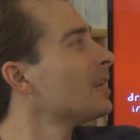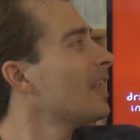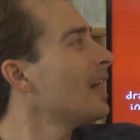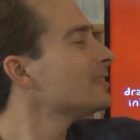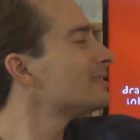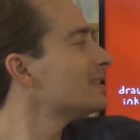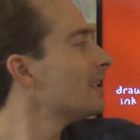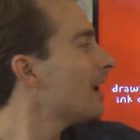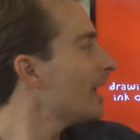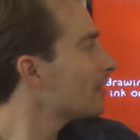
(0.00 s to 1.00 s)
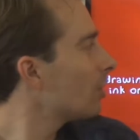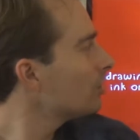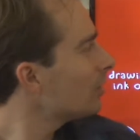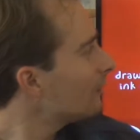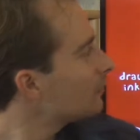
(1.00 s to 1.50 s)
lines here, and
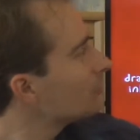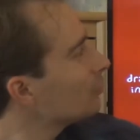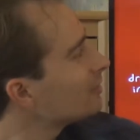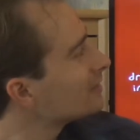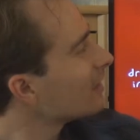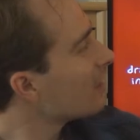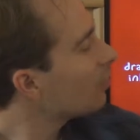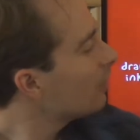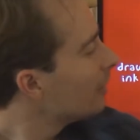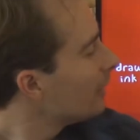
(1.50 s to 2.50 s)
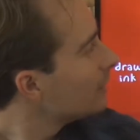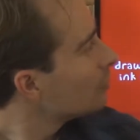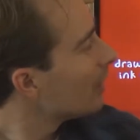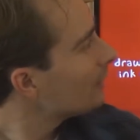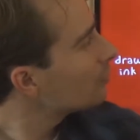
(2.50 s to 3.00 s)
all you have to do is now
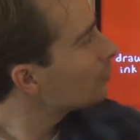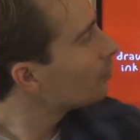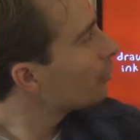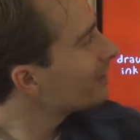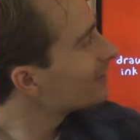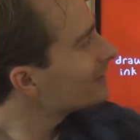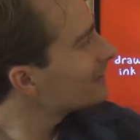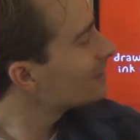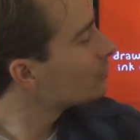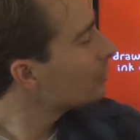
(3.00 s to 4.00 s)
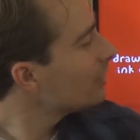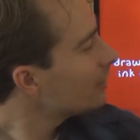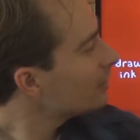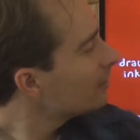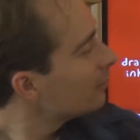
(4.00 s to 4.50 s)
you have to bring this
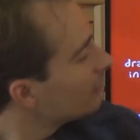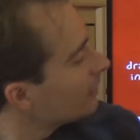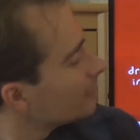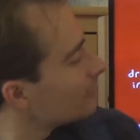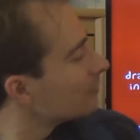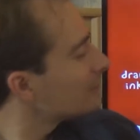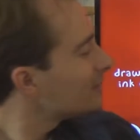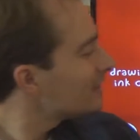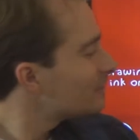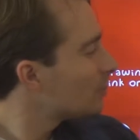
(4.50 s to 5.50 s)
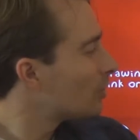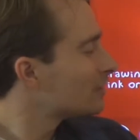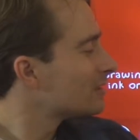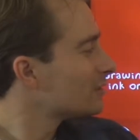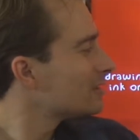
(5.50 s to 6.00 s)
sphere to this
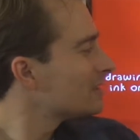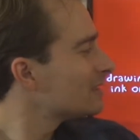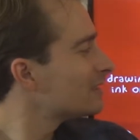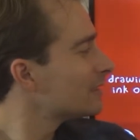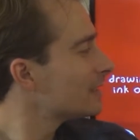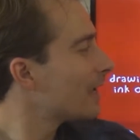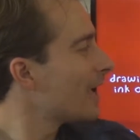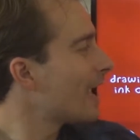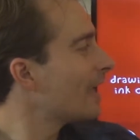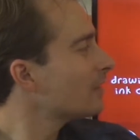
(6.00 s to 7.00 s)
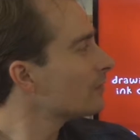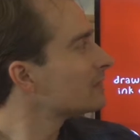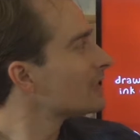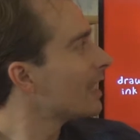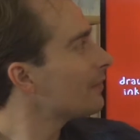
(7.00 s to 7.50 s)
spot. So this is the end of
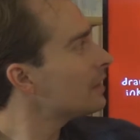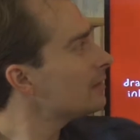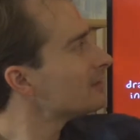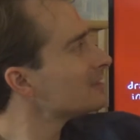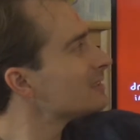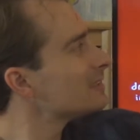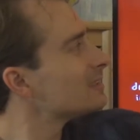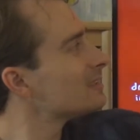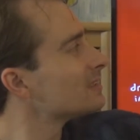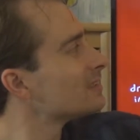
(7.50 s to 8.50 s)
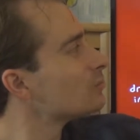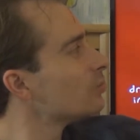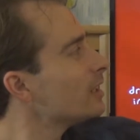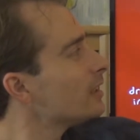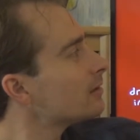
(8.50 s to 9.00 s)
the level, this is the
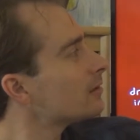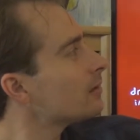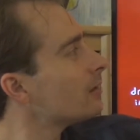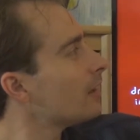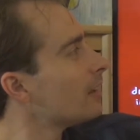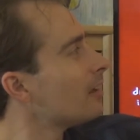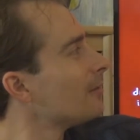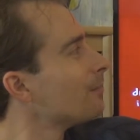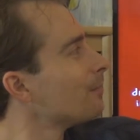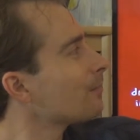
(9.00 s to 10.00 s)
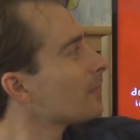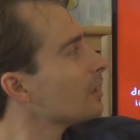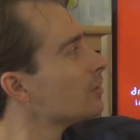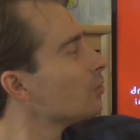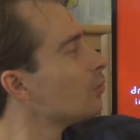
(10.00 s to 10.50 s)
sphere,
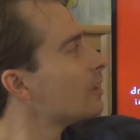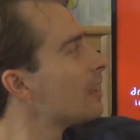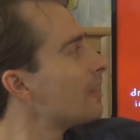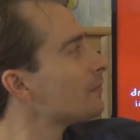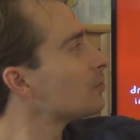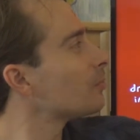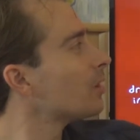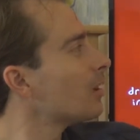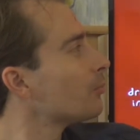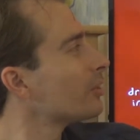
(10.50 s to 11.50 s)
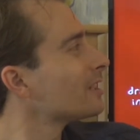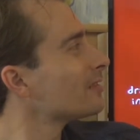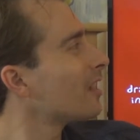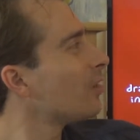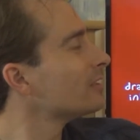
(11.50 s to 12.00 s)
you will have to bring
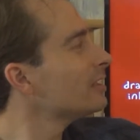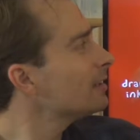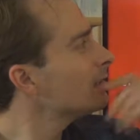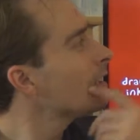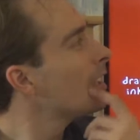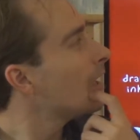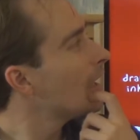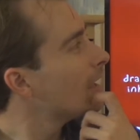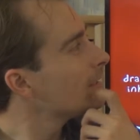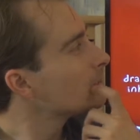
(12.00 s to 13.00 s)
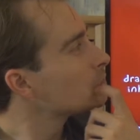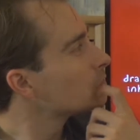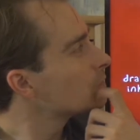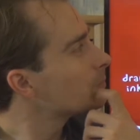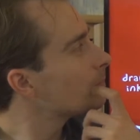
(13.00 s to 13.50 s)
it down here, and you
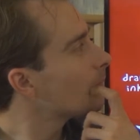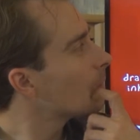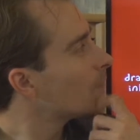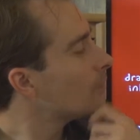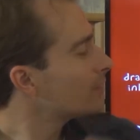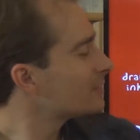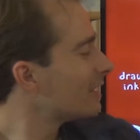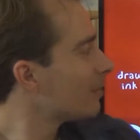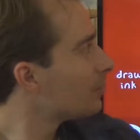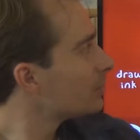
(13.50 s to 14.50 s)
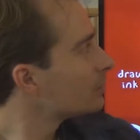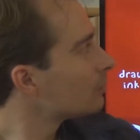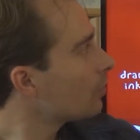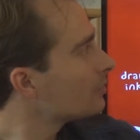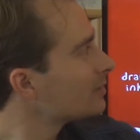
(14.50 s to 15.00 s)
should, for example,
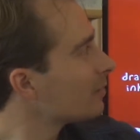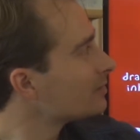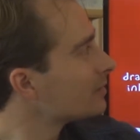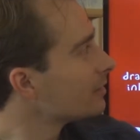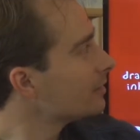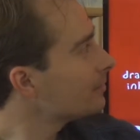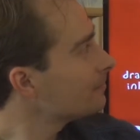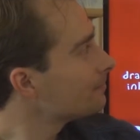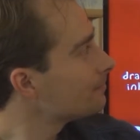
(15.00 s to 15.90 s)
draw something here